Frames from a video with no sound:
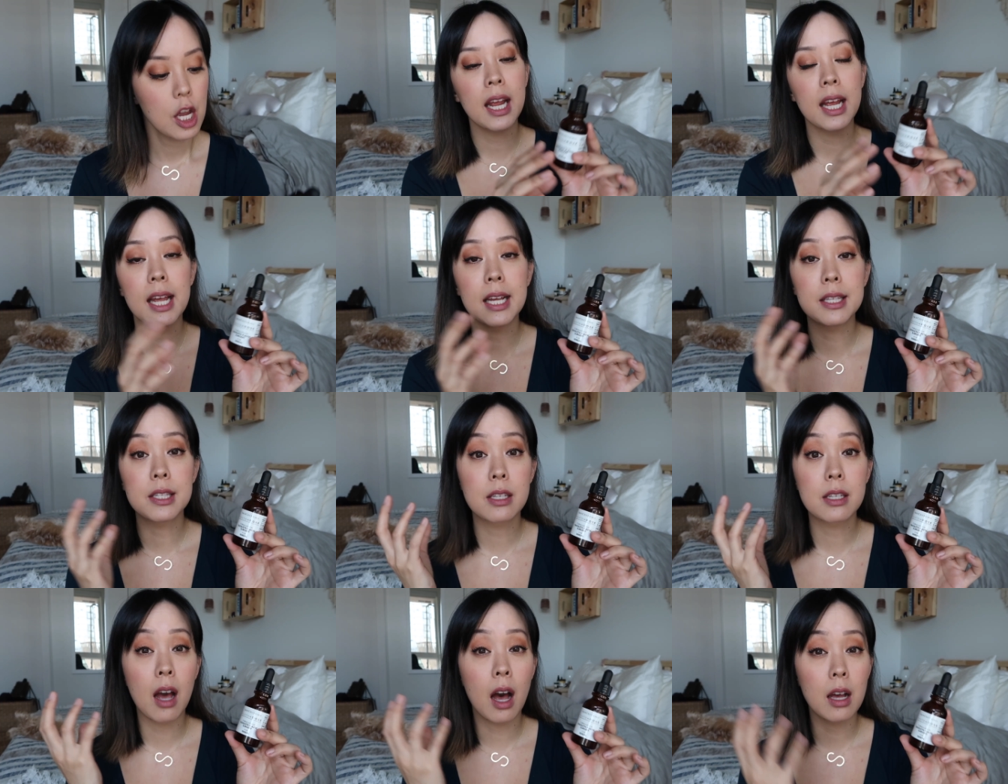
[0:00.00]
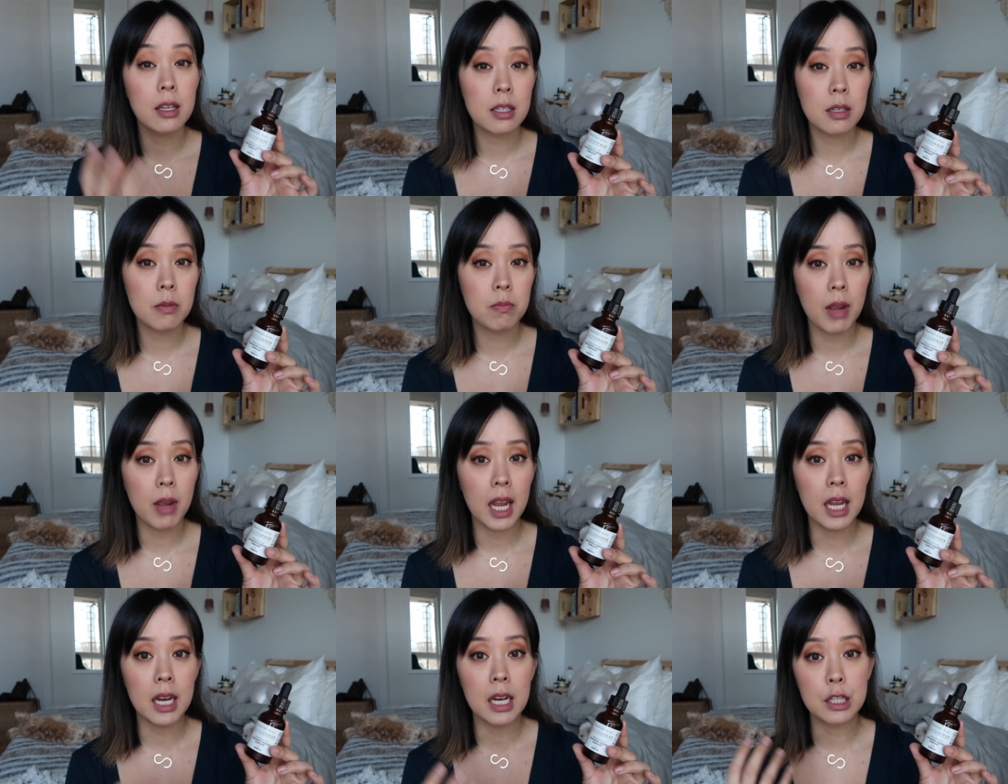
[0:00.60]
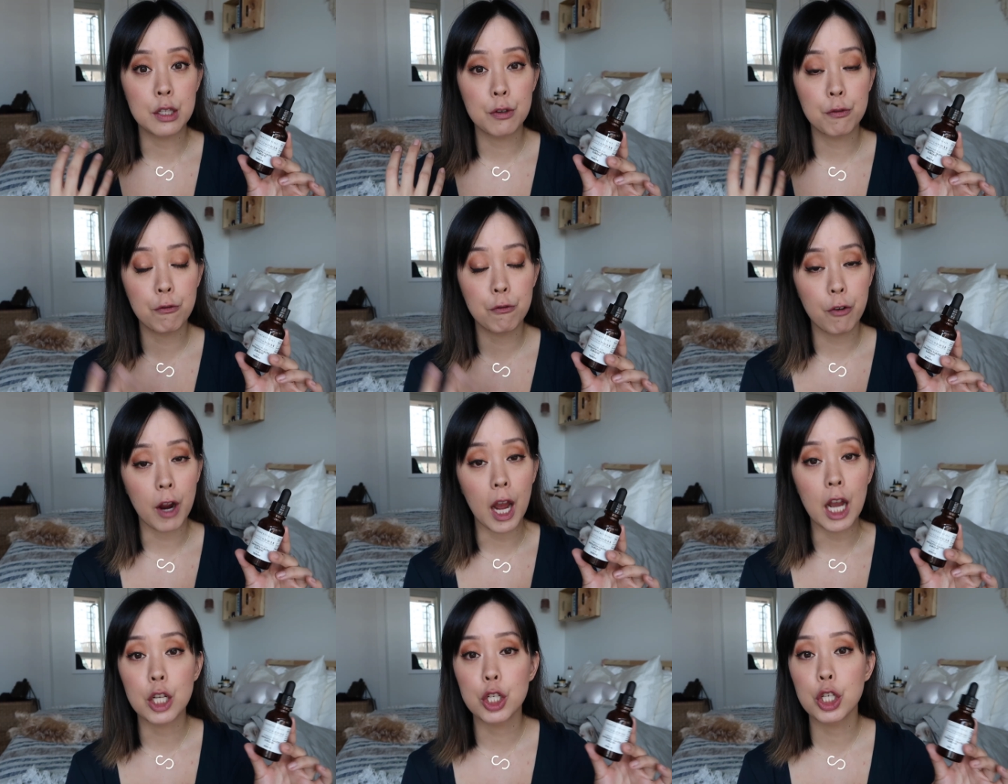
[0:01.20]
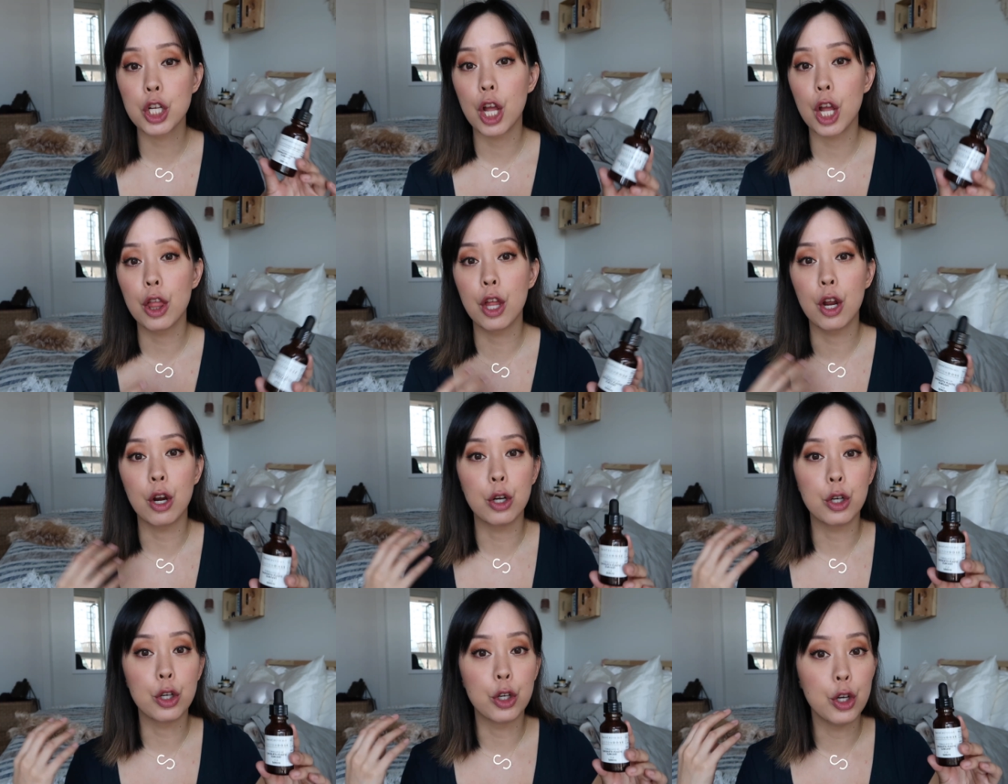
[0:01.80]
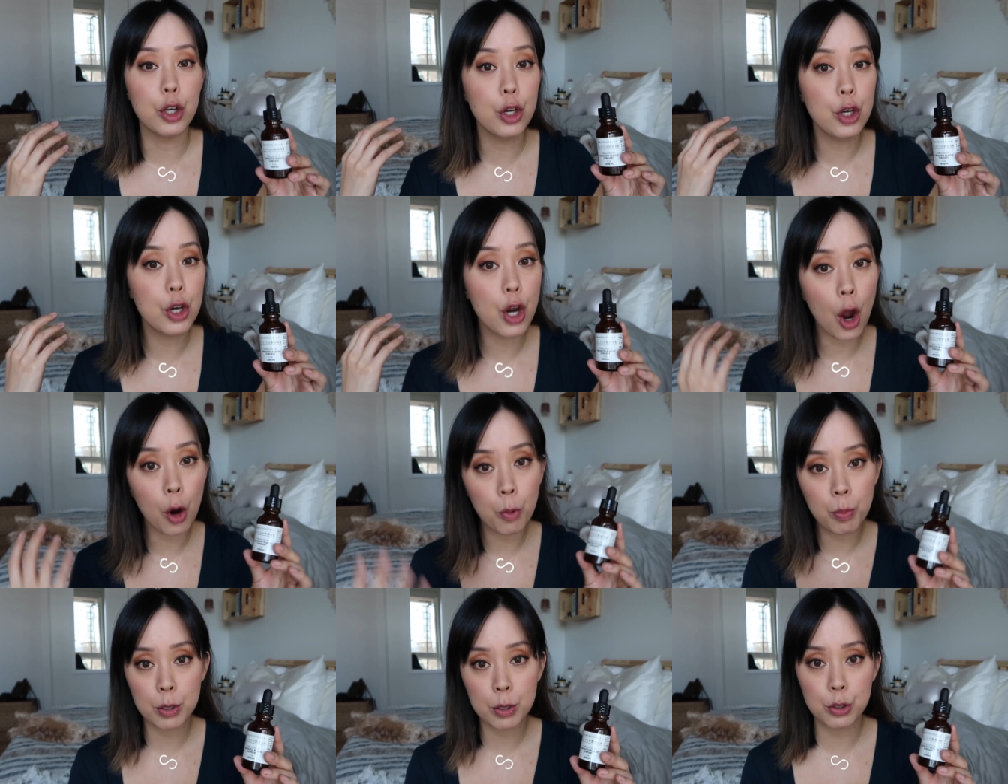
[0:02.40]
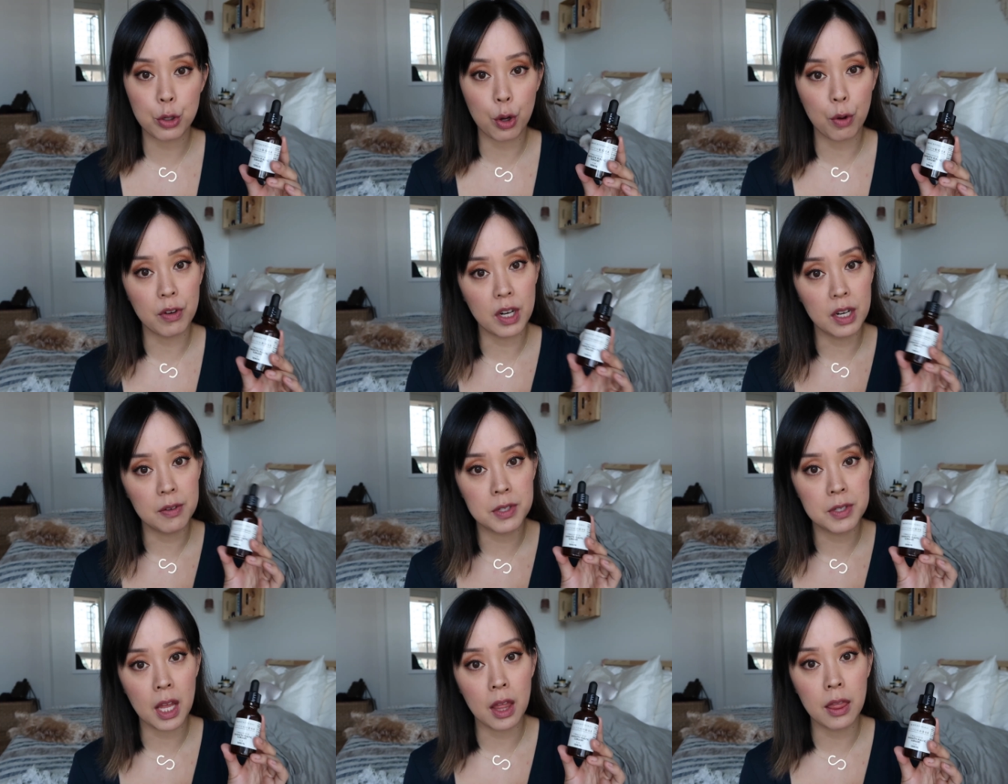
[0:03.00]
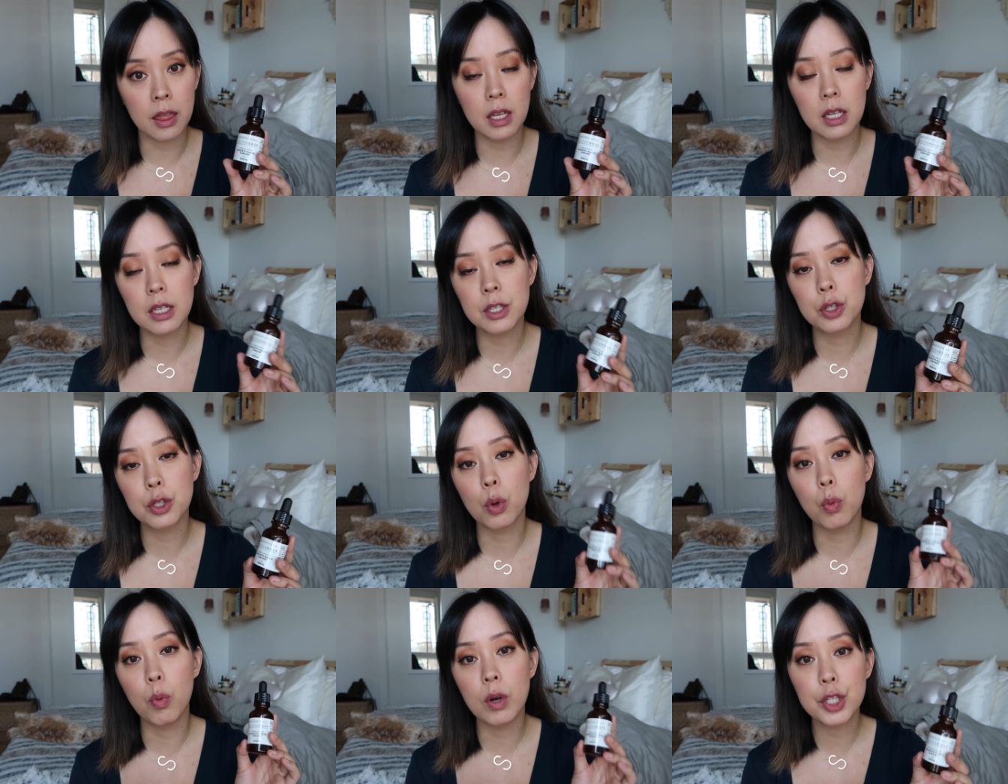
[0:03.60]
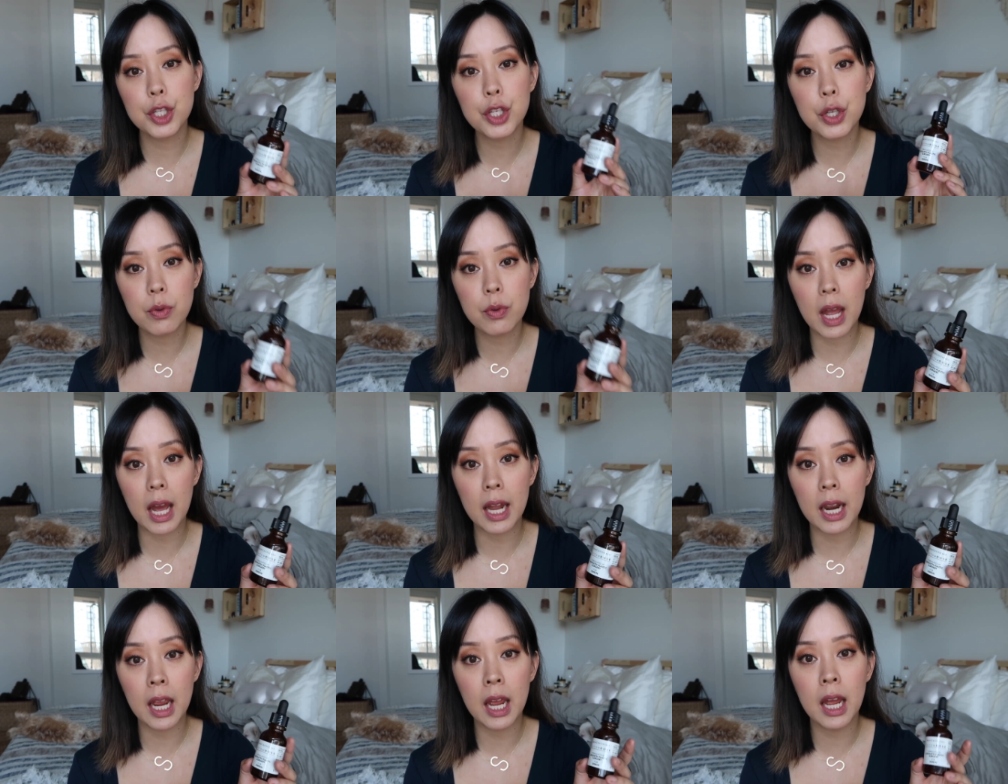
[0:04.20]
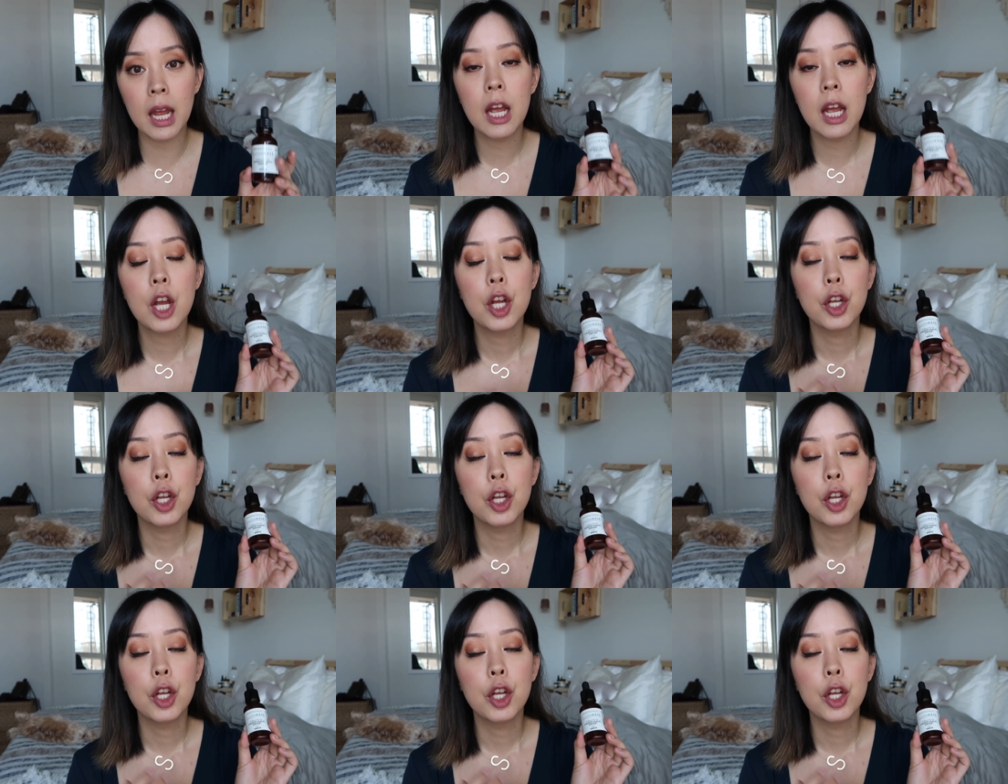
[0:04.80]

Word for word: It gets custom made, it's fresh, there are no preservatives in this, so once you get it,